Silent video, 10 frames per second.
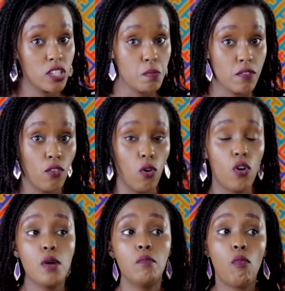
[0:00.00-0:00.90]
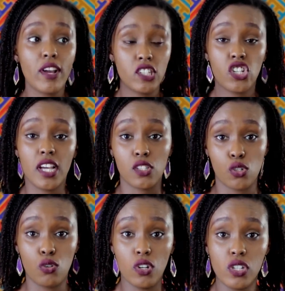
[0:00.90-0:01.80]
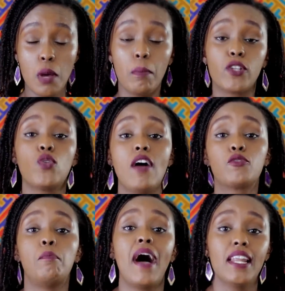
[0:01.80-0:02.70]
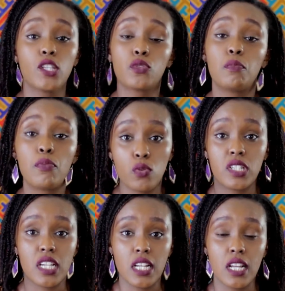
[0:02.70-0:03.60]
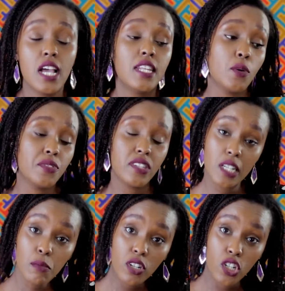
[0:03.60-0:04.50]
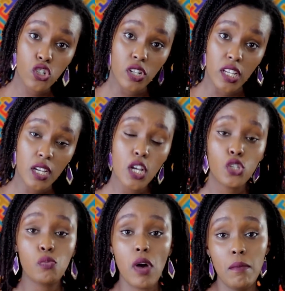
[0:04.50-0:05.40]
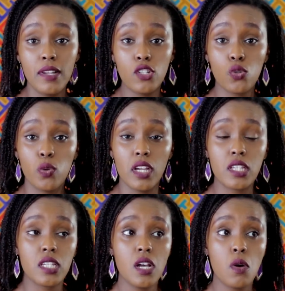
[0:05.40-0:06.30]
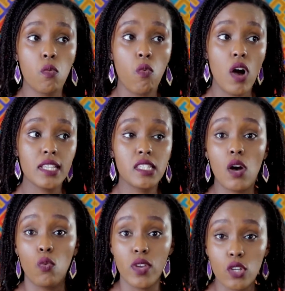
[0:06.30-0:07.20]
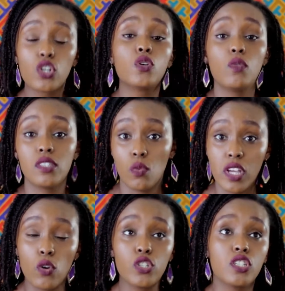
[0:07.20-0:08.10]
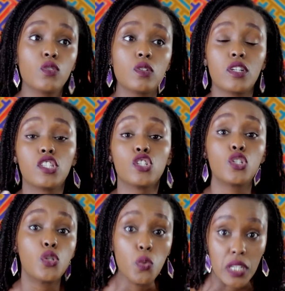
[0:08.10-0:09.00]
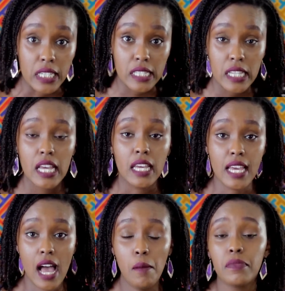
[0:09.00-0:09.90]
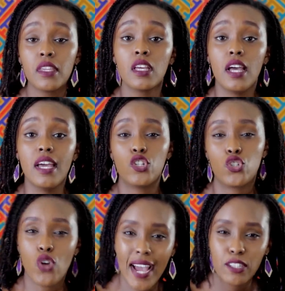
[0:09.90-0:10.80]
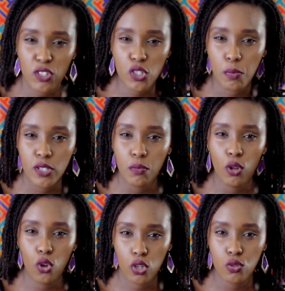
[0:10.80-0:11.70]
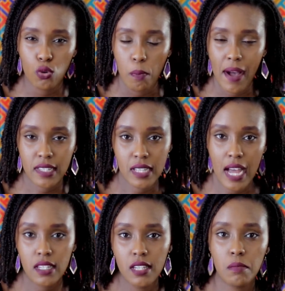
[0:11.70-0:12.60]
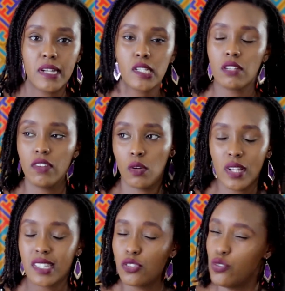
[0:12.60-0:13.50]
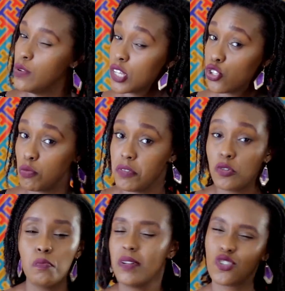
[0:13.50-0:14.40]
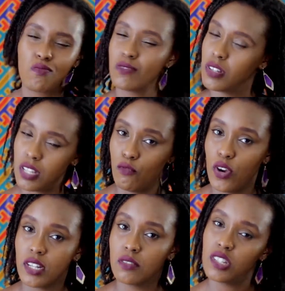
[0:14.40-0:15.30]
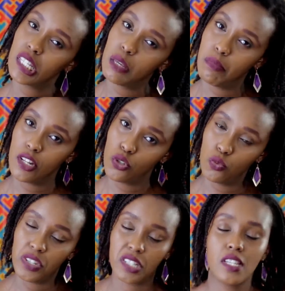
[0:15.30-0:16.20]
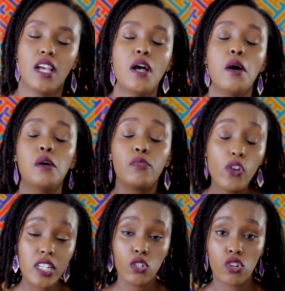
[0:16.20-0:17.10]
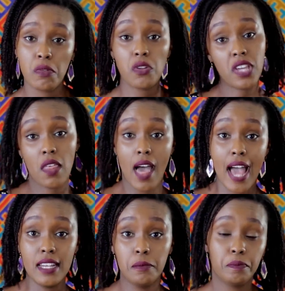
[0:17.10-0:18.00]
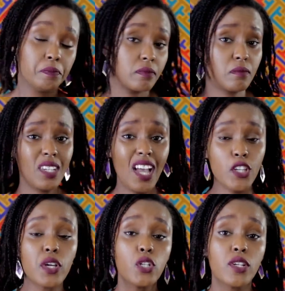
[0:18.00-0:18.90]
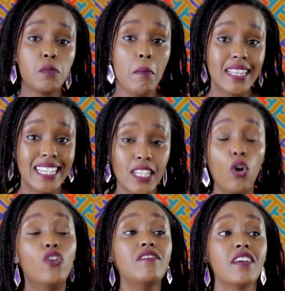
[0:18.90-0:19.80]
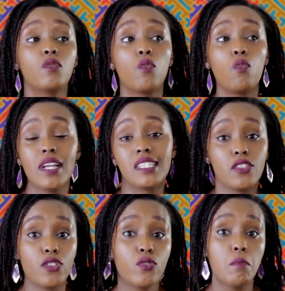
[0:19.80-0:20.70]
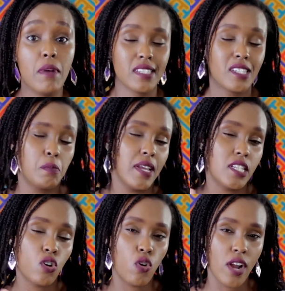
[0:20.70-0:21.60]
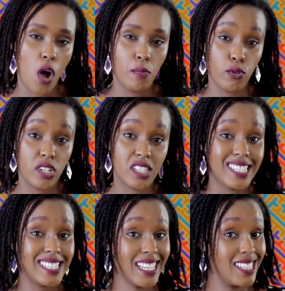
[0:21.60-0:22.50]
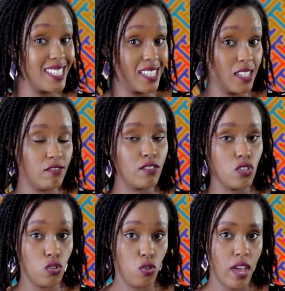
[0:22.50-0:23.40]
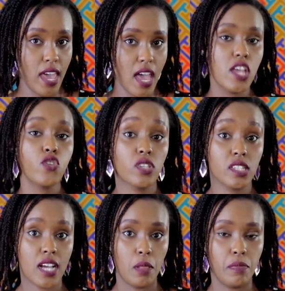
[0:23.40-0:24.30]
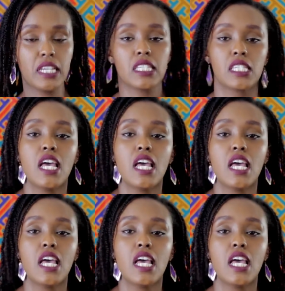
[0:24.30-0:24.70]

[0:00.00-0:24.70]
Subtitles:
this before. Moisture is good, but you have to balance with protein. Now with the deep conditioning, you probably do it once a week. You can do it once a week, or you can do it once in 2 weeks. Yeah. And try as much as possible not to go past that, but even once in 3 weeks should be good, but just keep it at 2 weeks. Protein treatment, on the other hand, you can do it monthly or even once in 3 months, depending on how protein sensitive your hair and your scalp is.